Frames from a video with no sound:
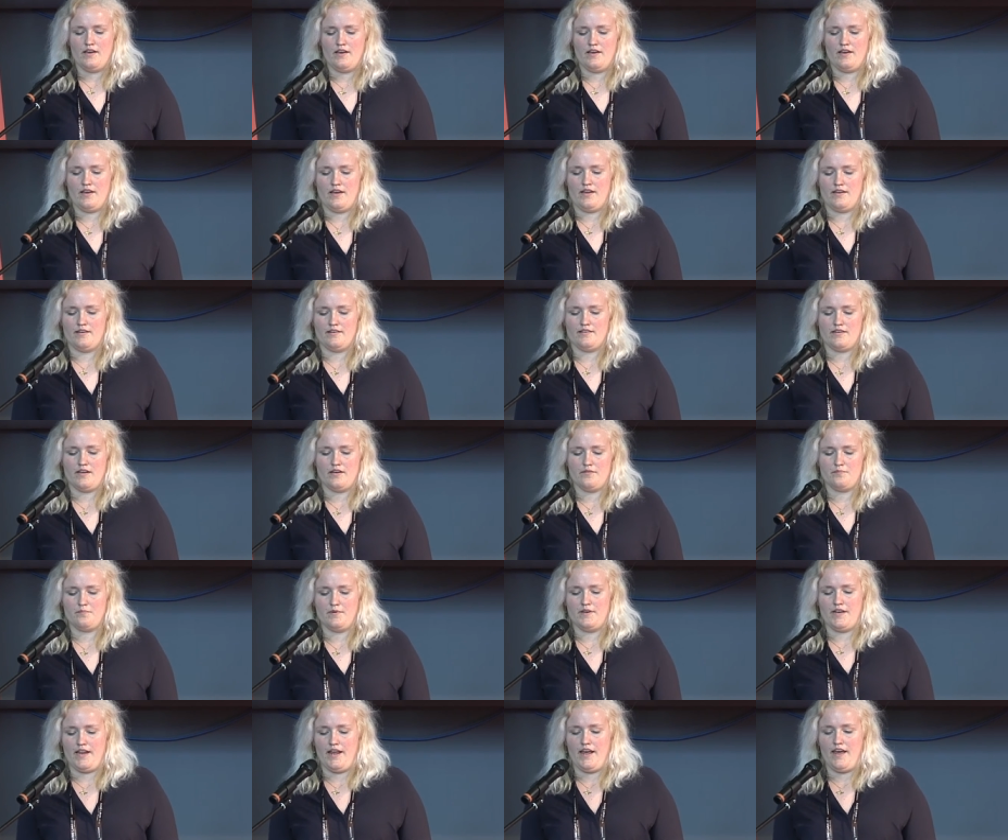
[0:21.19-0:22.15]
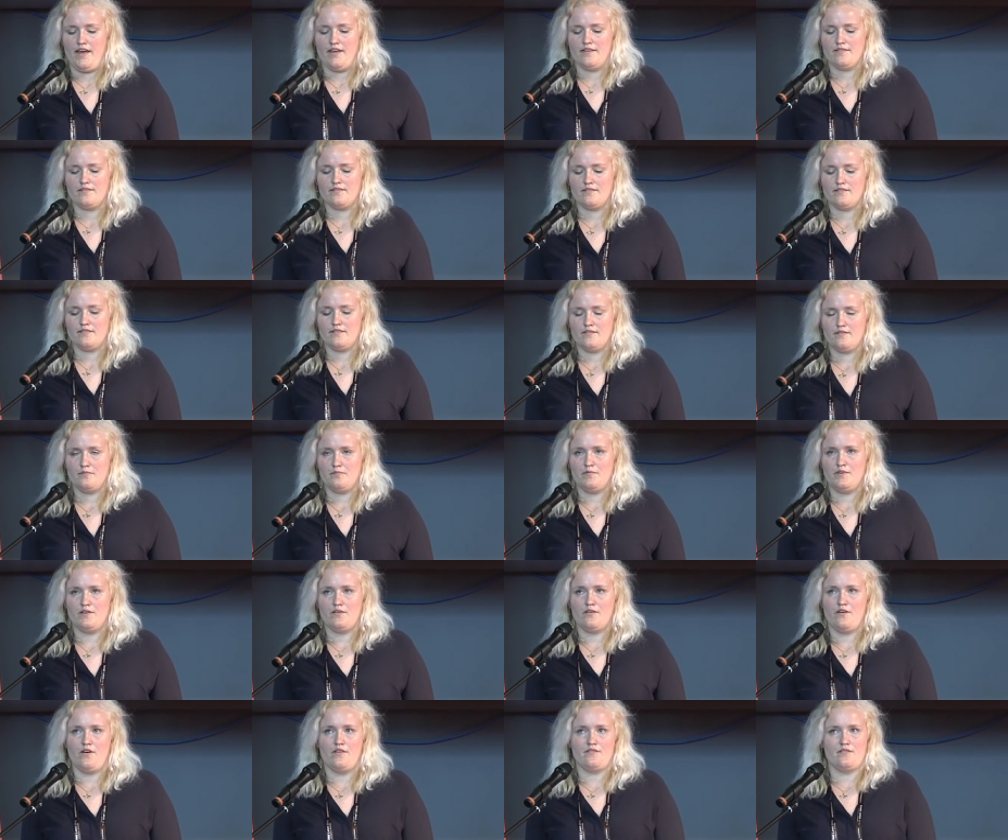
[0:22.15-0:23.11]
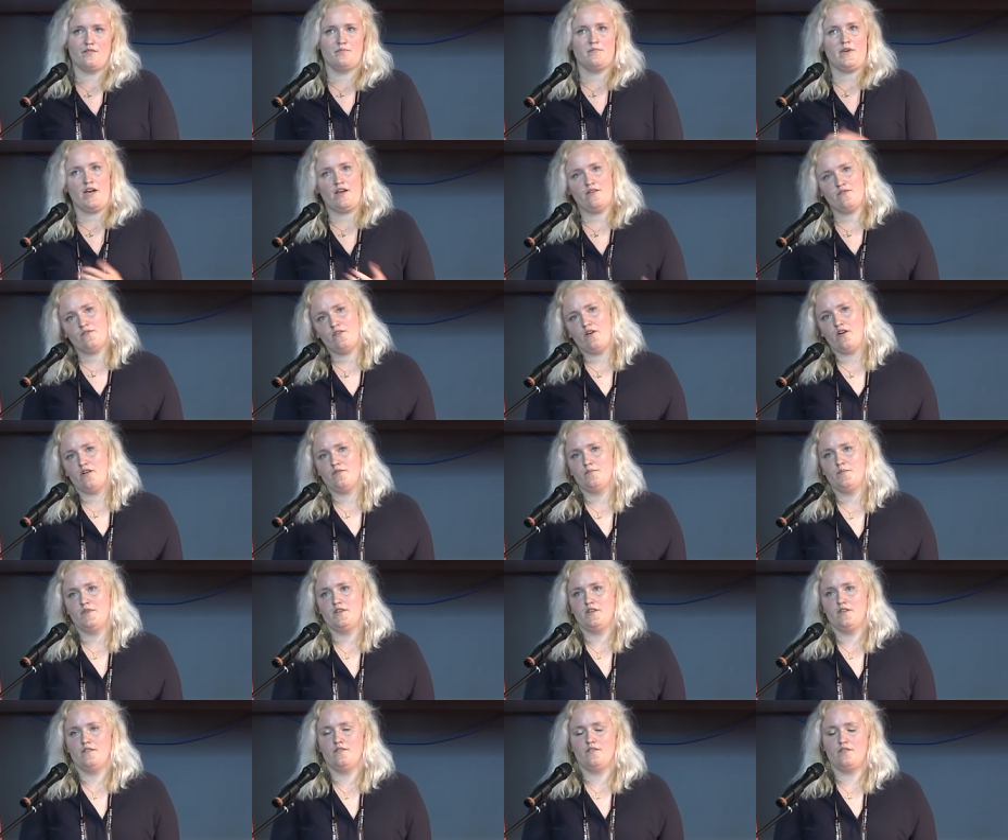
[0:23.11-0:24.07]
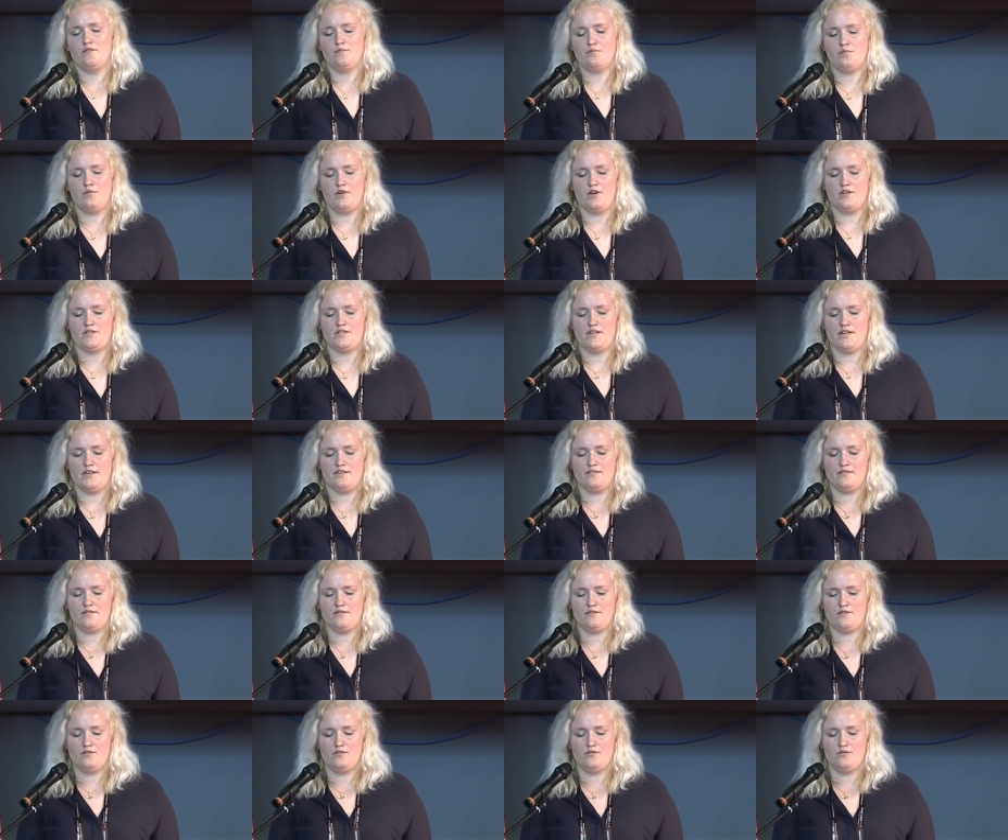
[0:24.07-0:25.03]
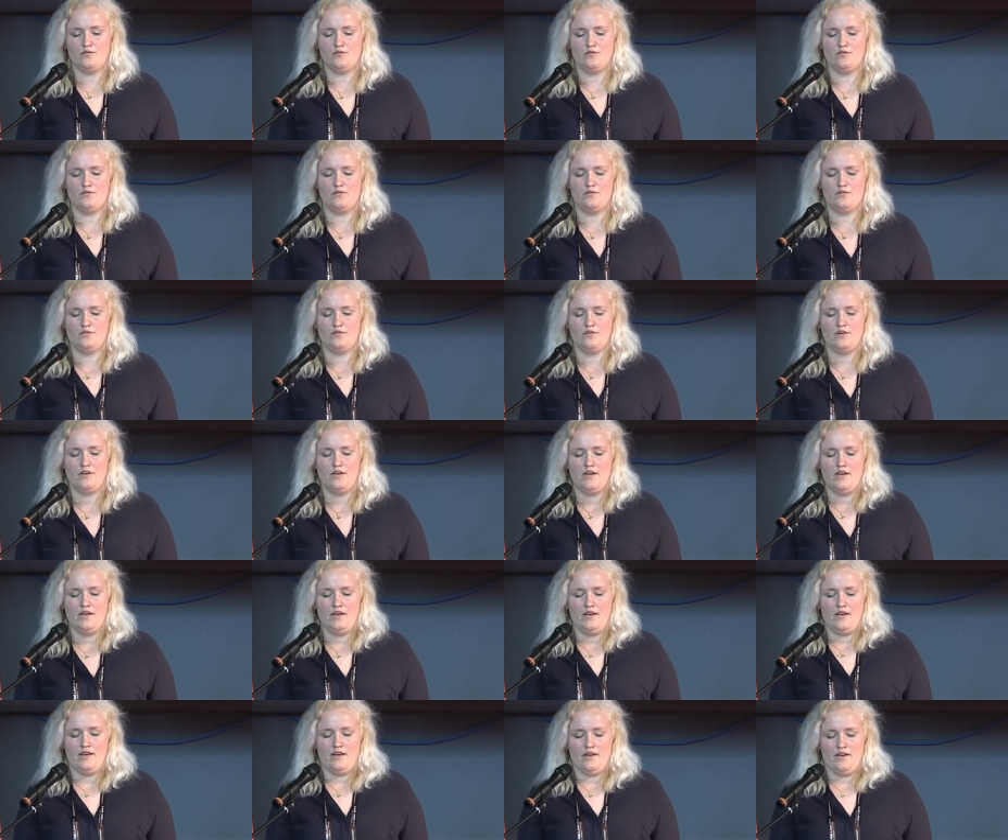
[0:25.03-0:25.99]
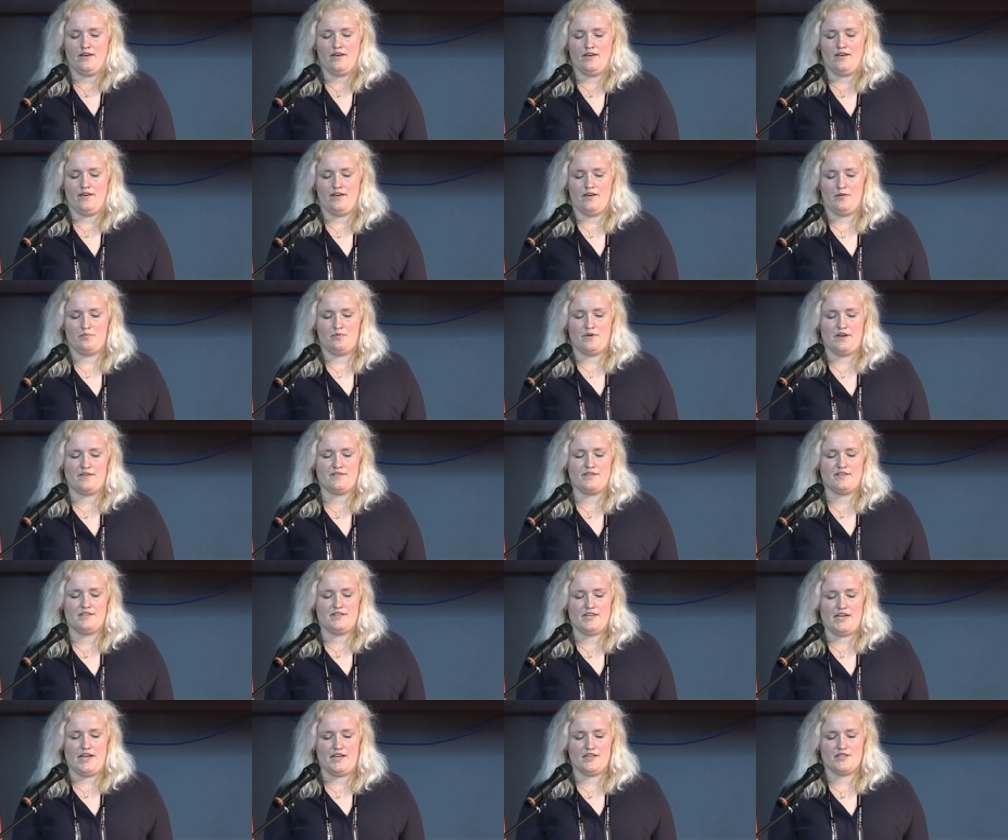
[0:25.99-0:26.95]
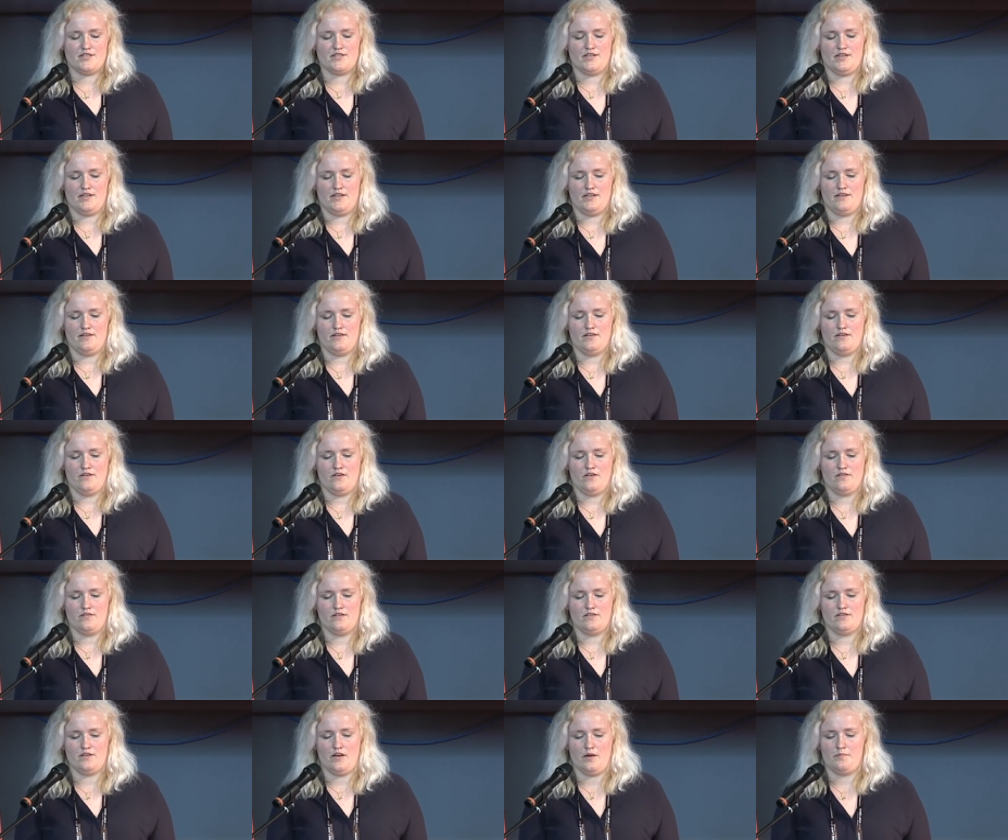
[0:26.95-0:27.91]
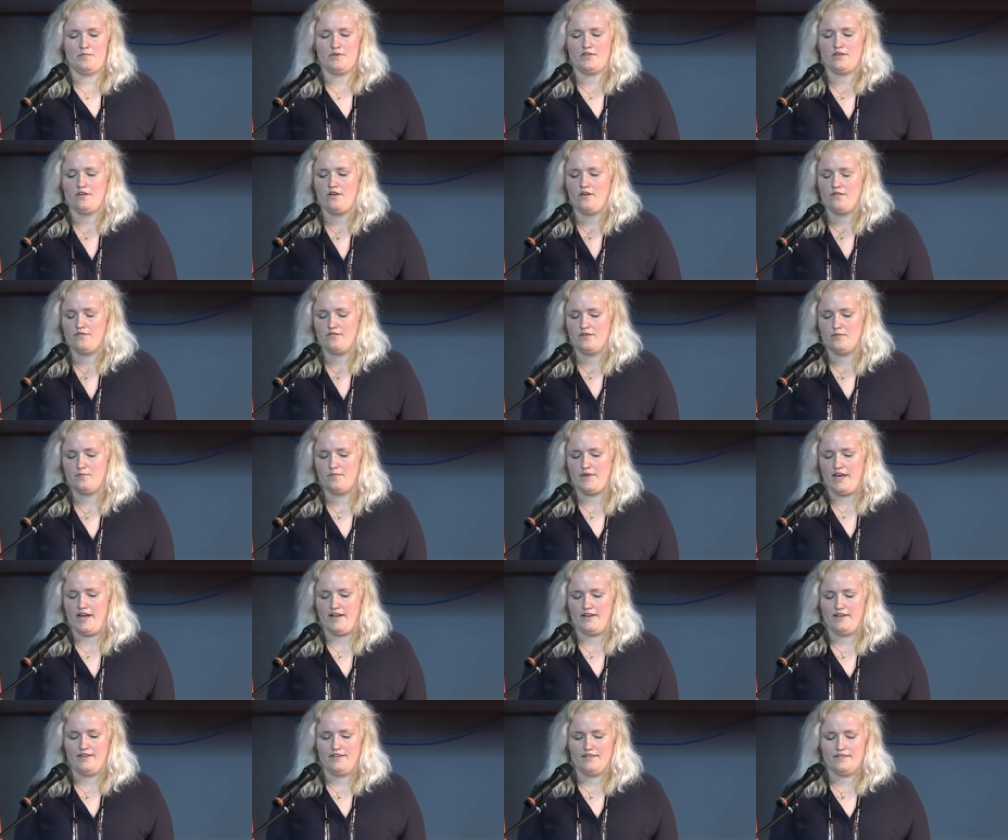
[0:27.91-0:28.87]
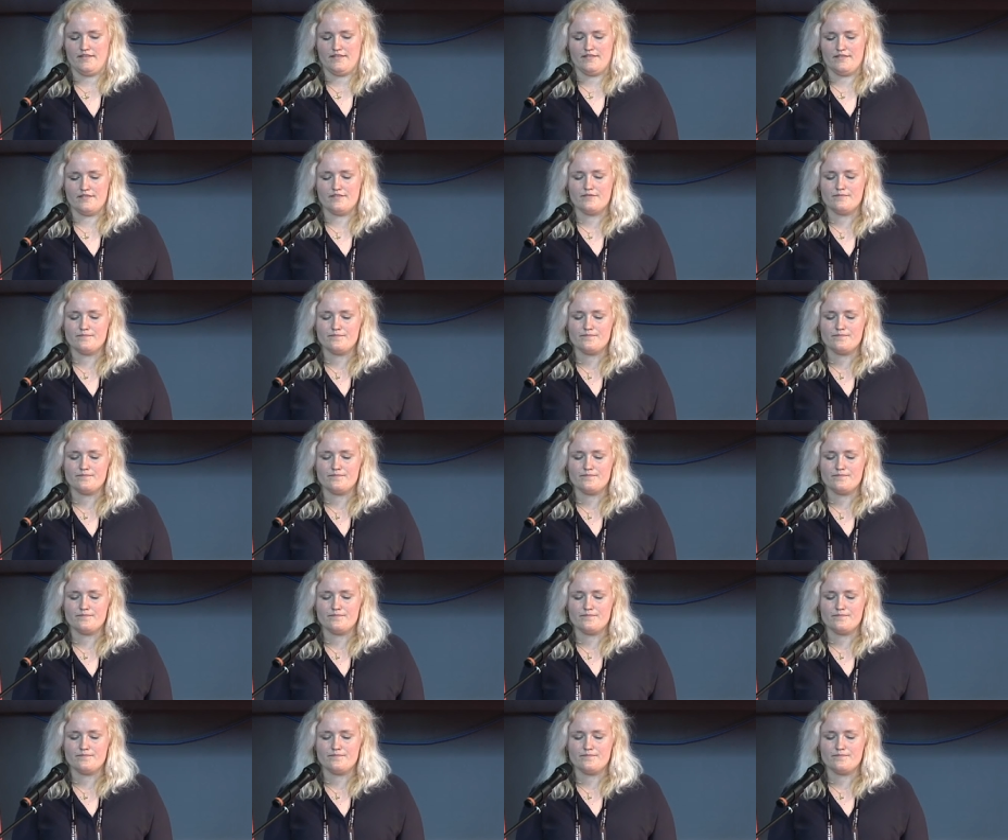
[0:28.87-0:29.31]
And I've been asked, because of my involvement in those projects, to do a presentation on the topic of imbalance.